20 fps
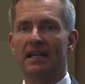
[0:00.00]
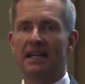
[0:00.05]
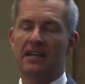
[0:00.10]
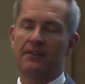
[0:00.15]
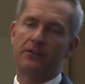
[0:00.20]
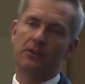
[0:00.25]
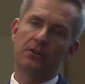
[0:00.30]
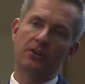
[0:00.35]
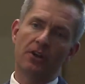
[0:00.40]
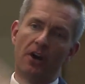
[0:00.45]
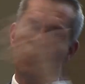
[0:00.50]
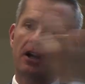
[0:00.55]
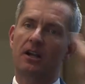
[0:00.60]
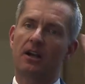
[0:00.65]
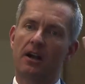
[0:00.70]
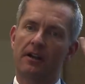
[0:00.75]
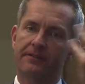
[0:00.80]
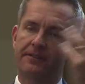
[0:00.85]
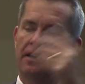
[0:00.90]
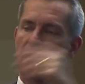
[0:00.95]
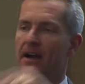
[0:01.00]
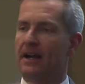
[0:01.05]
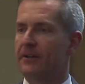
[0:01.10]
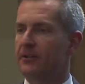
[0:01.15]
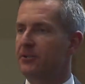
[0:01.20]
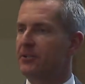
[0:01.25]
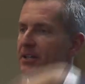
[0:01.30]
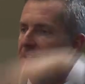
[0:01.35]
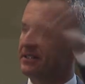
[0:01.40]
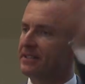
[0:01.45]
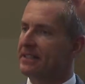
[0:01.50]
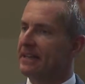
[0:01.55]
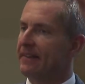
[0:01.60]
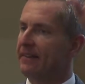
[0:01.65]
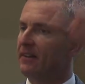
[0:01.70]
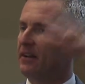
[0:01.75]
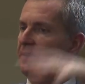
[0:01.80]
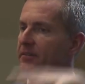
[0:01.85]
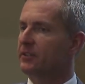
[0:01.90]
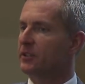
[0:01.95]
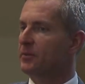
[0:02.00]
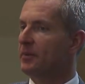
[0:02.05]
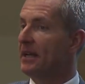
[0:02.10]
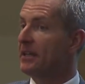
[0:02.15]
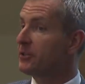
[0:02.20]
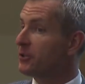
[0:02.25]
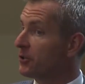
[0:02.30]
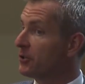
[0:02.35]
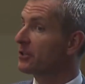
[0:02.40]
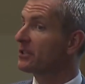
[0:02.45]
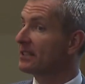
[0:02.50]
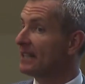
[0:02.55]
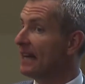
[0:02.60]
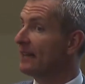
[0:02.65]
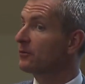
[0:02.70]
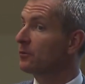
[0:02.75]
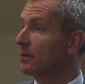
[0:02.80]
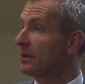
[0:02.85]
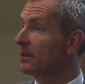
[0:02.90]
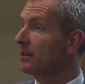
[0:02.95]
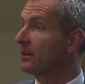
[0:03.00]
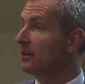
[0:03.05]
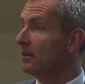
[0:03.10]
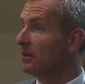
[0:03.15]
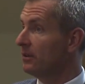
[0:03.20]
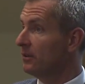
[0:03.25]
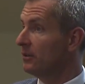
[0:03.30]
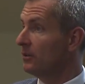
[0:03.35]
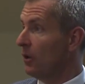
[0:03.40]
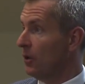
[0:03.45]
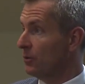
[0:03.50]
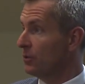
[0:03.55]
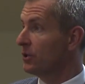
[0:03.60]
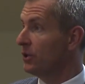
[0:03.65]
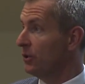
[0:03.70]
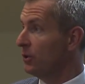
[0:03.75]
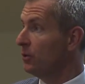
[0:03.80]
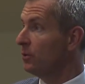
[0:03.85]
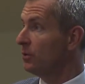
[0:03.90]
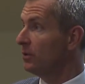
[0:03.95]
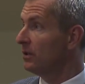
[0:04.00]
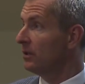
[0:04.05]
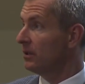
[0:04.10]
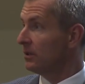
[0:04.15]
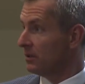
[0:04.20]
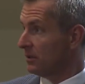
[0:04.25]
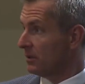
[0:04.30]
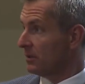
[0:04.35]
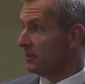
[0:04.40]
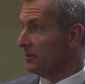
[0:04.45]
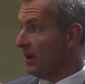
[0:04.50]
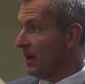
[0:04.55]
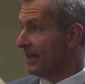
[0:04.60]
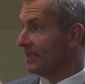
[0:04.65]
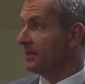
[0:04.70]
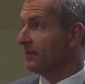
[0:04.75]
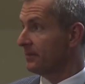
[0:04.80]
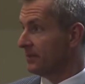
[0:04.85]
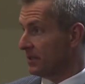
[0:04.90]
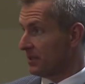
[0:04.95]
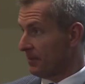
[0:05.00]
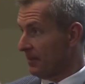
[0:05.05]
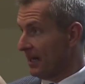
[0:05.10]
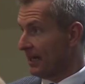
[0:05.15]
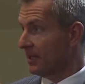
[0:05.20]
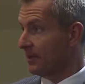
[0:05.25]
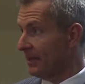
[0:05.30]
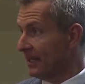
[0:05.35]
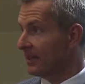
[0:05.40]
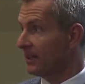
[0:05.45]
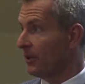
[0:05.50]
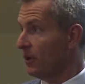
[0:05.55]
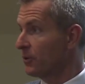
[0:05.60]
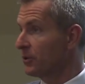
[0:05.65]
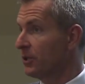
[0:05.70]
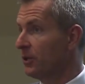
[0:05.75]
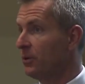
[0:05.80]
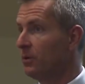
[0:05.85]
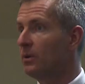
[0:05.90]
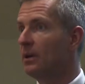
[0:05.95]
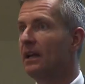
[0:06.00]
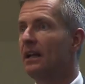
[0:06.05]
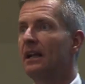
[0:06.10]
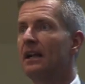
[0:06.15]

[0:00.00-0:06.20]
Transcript: If you knock off the hydrogen and send it off to space, you're just left with O2 combined, combined to make the O2.